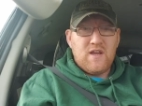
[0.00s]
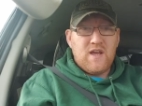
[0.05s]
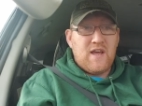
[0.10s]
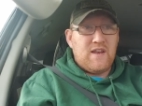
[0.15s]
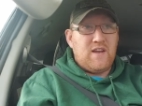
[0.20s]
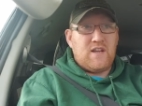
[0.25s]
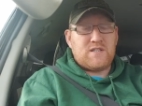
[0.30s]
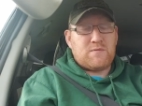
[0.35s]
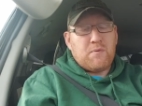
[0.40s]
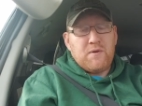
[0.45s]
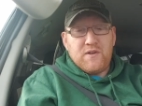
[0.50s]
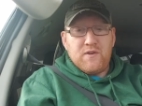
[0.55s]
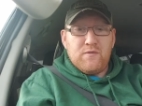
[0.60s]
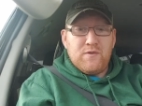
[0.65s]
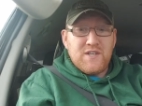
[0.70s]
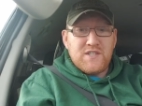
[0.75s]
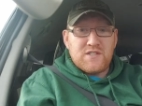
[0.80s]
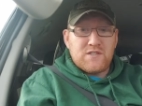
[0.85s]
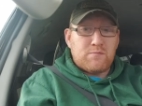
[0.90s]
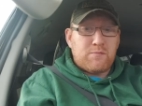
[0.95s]
And that's one of the
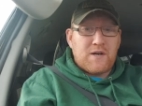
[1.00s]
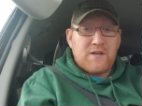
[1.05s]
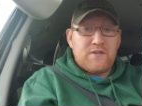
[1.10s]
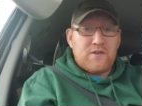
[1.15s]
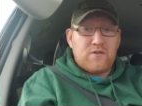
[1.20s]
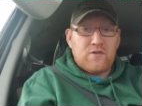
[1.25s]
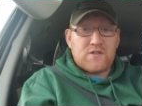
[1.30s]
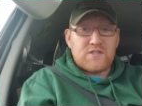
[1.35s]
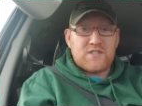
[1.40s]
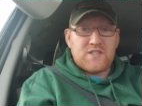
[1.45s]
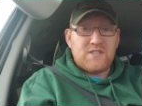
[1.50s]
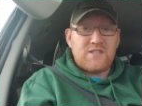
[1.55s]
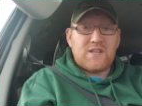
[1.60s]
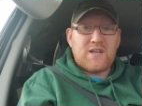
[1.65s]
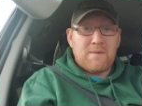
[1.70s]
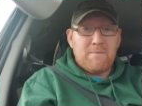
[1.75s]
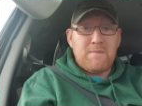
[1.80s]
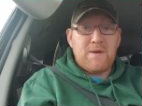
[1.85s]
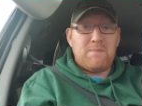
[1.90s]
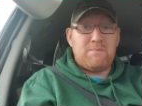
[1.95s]
reasons why they're not
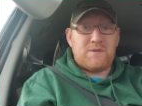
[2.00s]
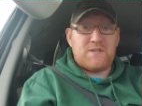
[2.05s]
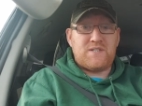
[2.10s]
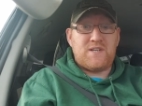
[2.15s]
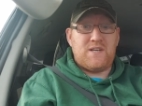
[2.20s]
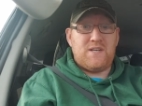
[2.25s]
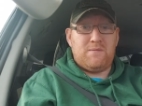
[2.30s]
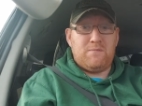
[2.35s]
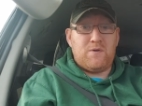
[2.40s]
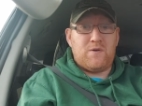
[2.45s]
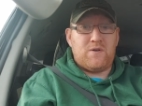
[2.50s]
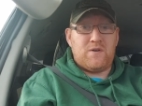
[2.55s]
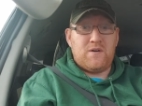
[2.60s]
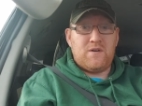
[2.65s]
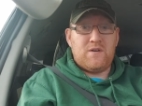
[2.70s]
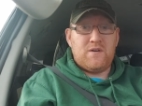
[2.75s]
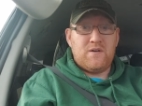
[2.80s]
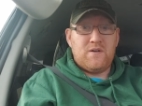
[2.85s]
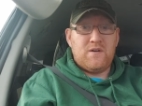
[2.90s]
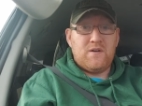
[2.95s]
syndicate members anymore.
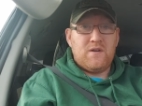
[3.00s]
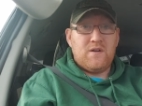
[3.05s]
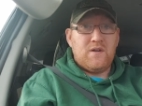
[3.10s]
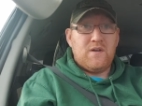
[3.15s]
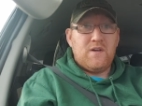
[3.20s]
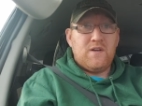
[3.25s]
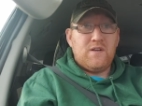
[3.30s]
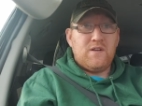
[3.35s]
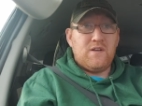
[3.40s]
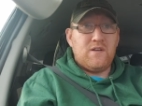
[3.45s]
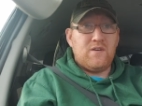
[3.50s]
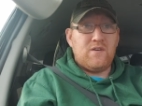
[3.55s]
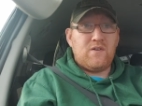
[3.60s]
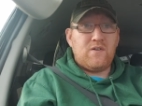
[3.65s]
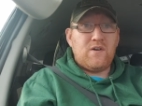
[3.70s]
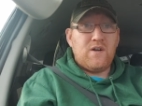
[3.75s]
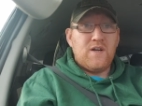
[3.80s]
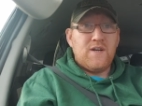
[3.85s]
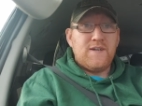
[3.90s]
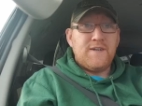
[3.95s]
You
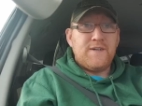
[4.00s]
know?